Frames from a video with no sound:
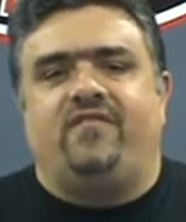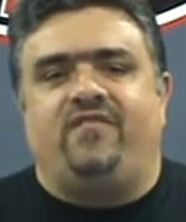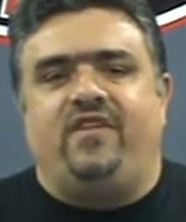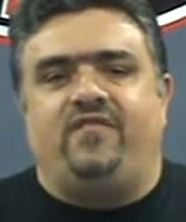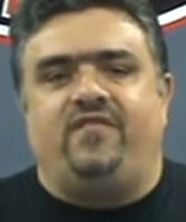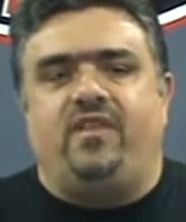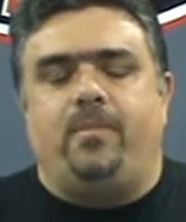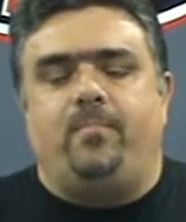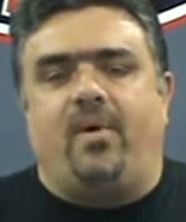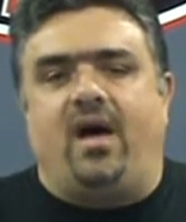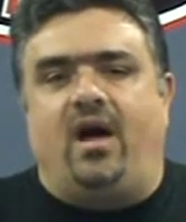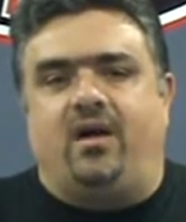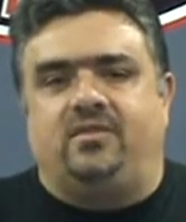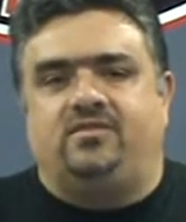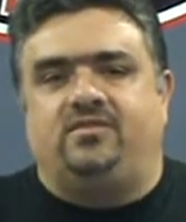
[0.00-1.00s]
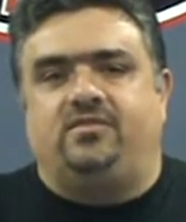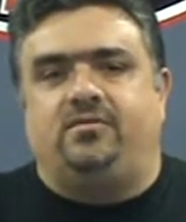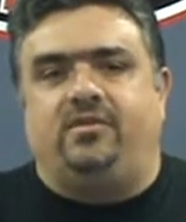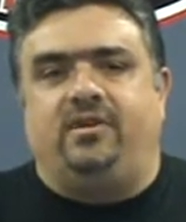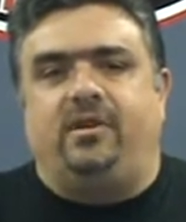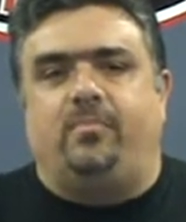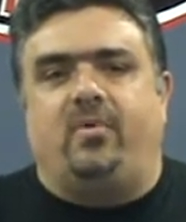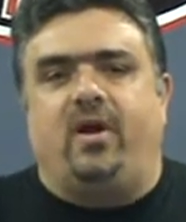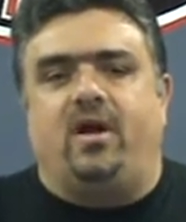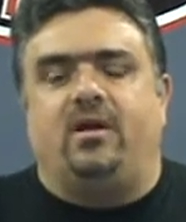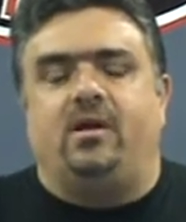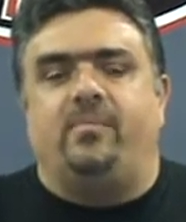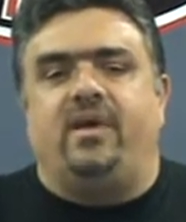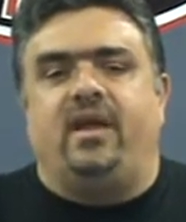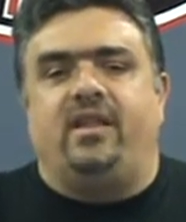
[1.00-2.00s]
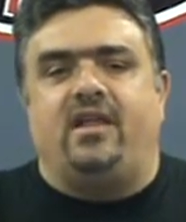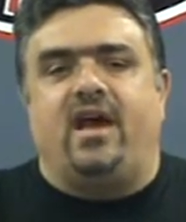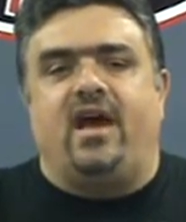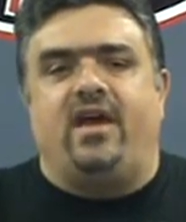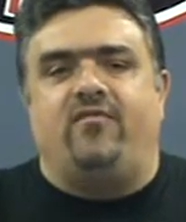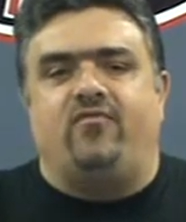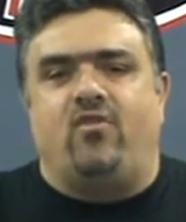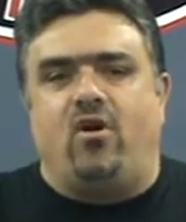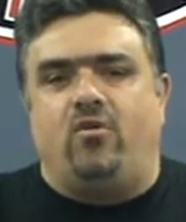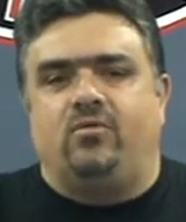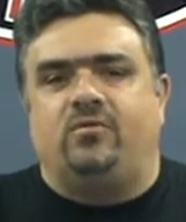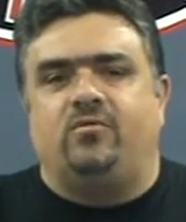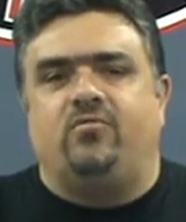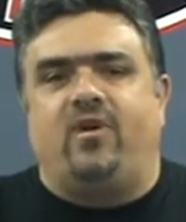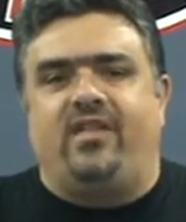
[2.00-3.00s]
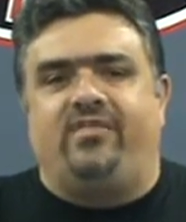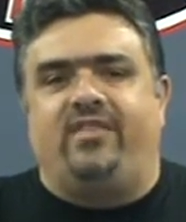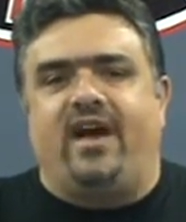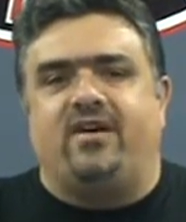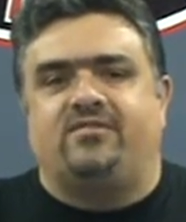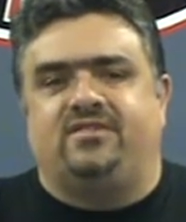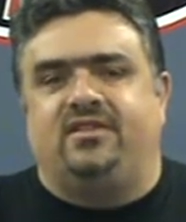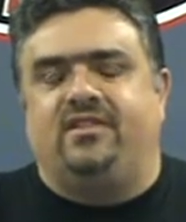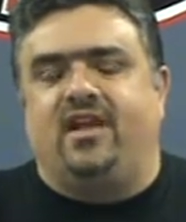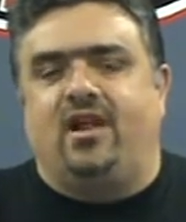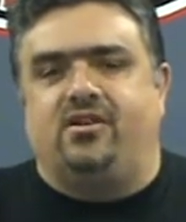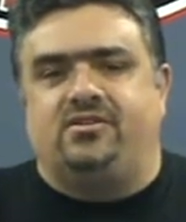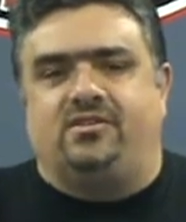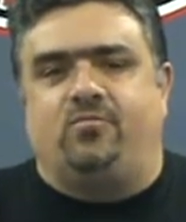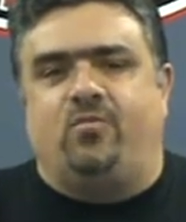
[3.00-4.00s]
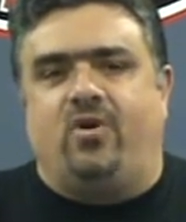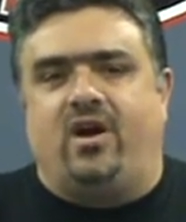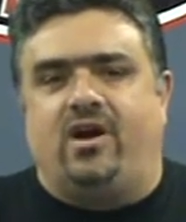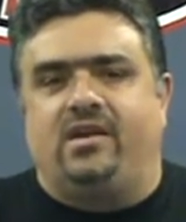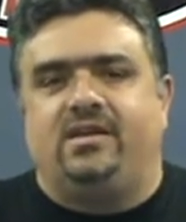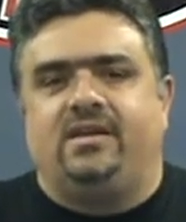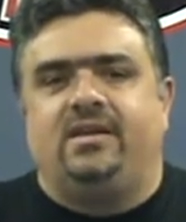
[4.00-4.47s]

50 pounds during the program and I won $1,000 award.